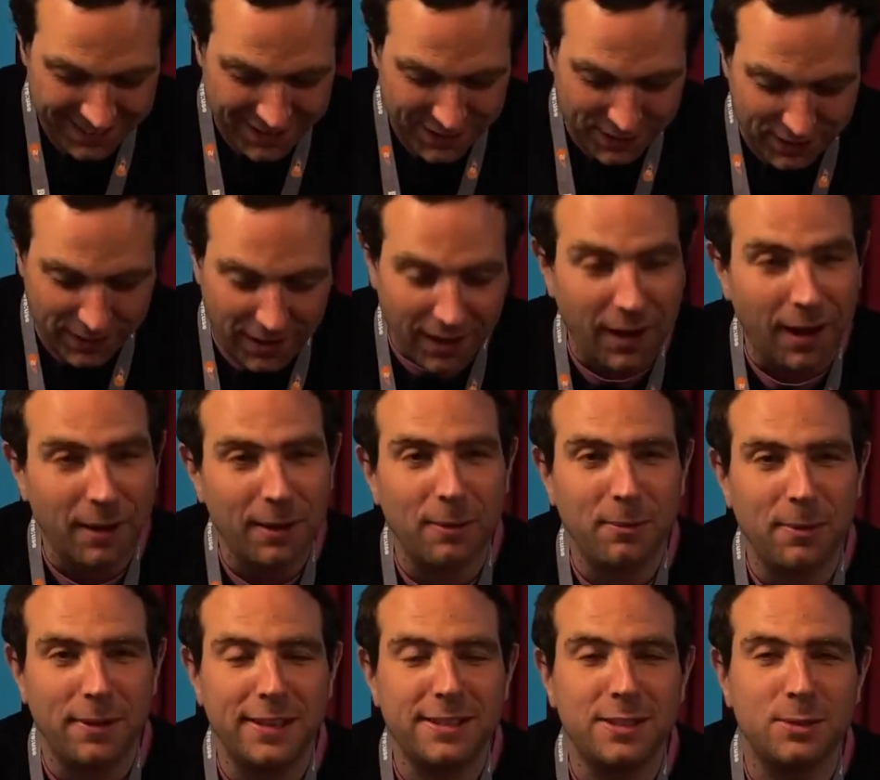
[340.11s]
On, uh,
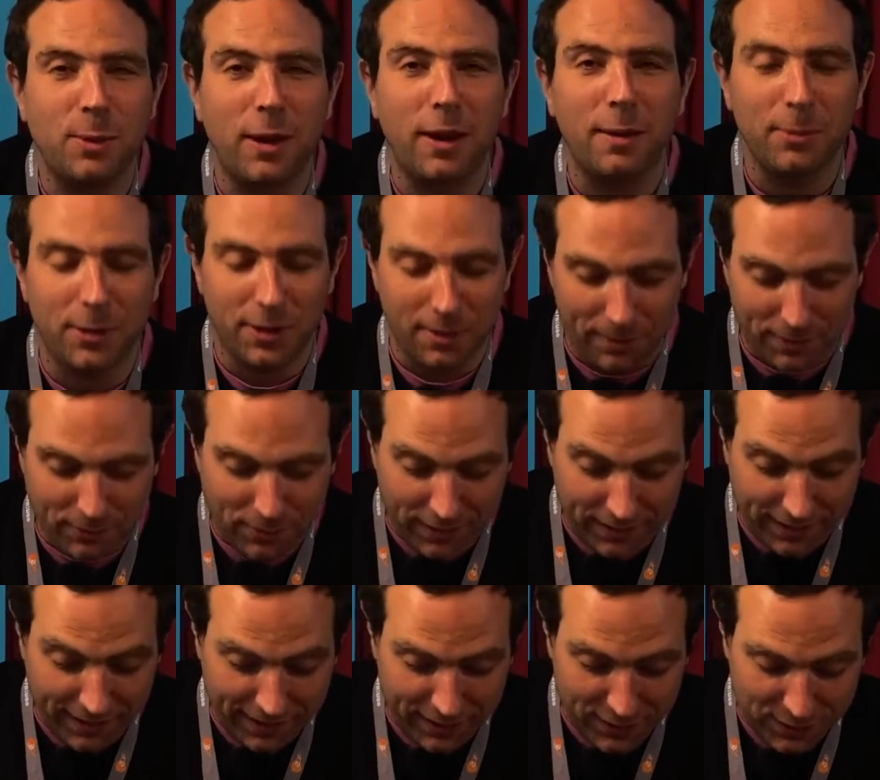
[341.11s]
I, this is where I'm going to be
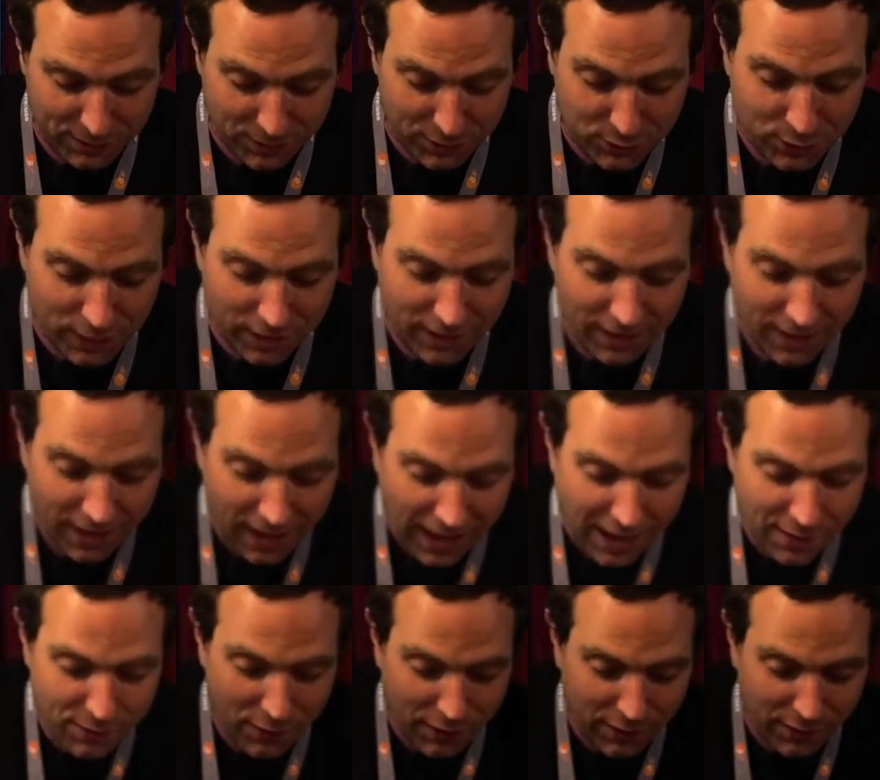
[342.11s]
very English. I'm going to try
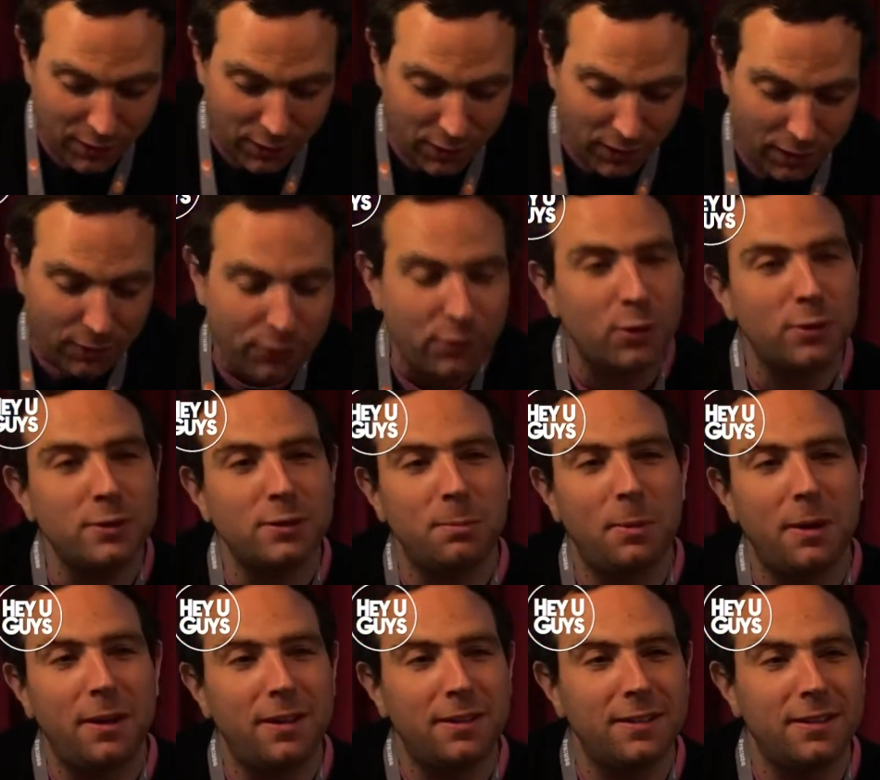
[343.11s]
avant
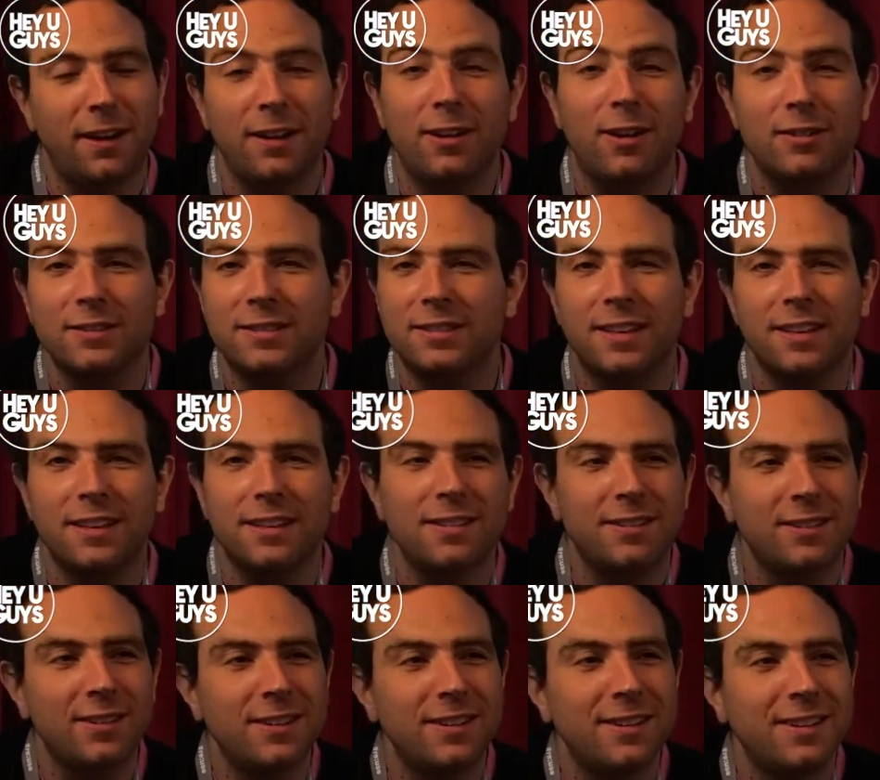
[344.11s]
l'effondrement. I can't. Say avant
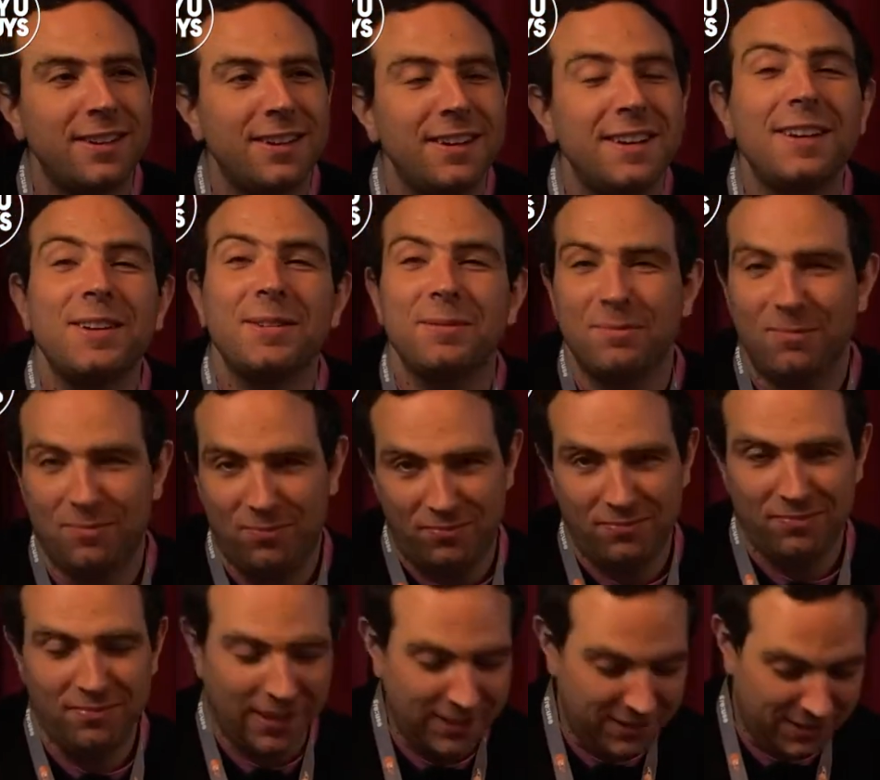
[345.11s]
l'effondrement.
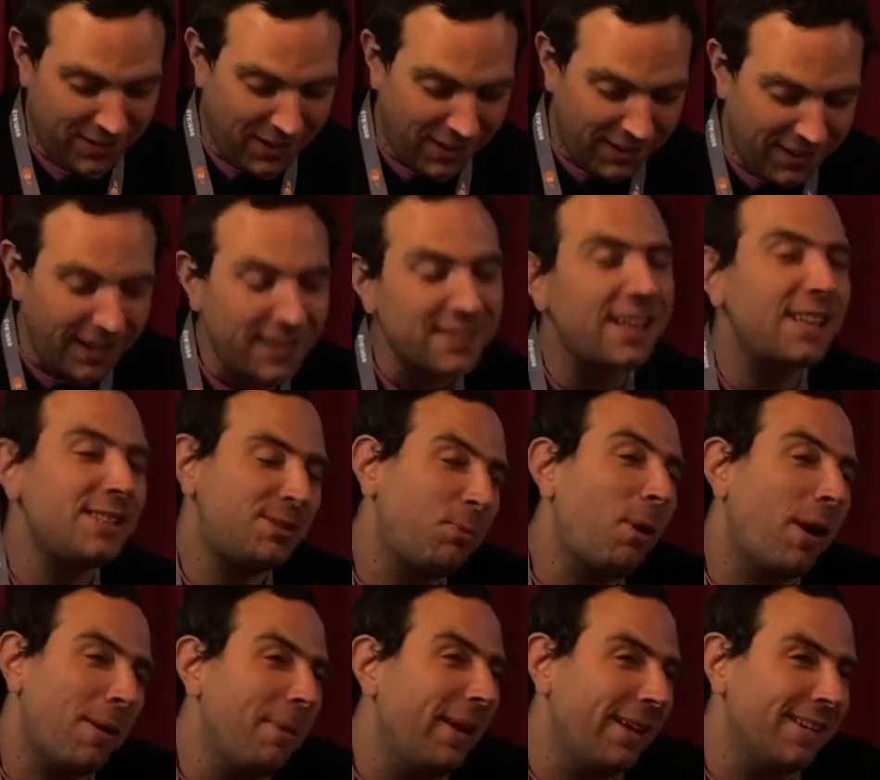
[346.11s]
That's uh, that, that's
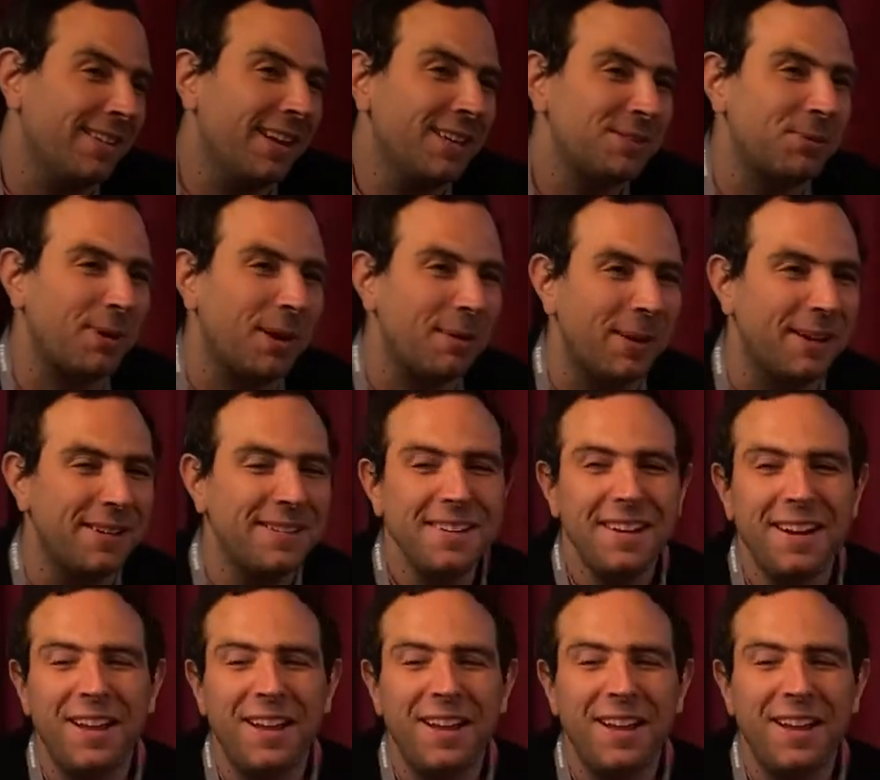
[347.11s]
what I meant. That's what I meant.